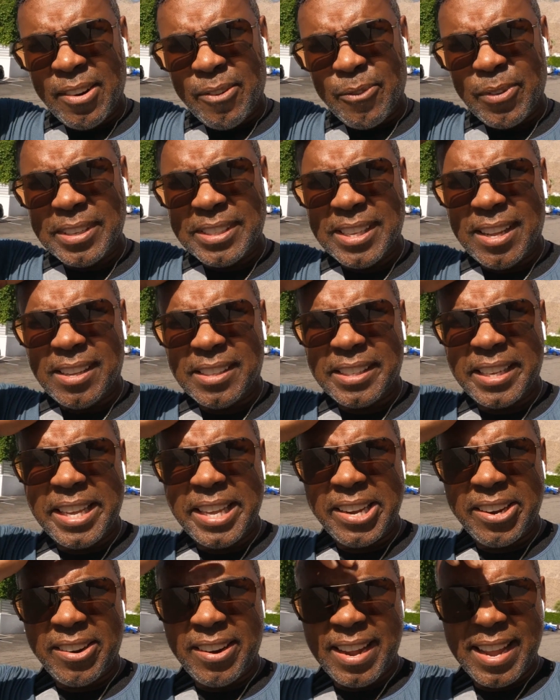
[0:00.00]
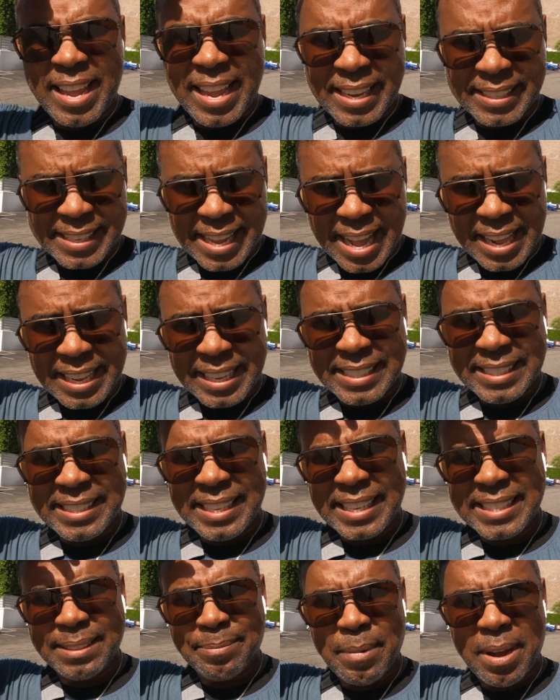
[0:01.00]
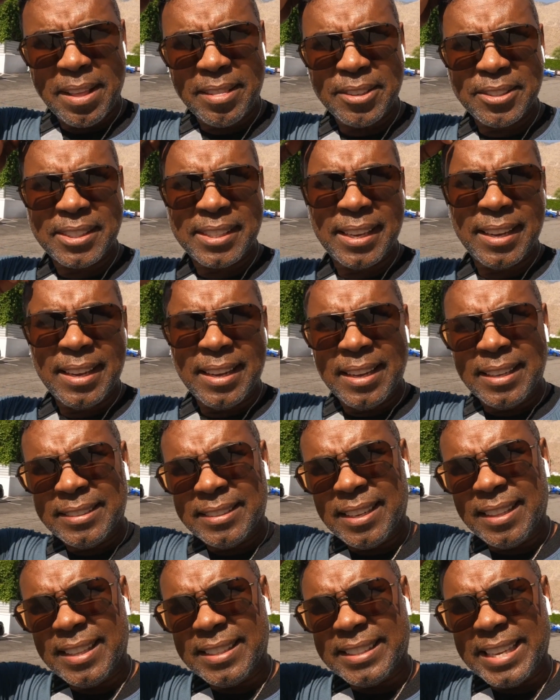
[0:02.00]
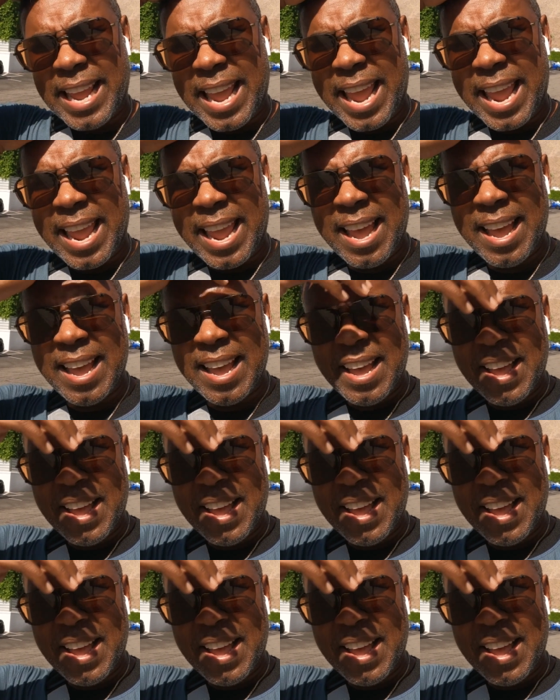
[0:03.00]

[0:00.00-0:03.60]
result here, exactly 6 months to the day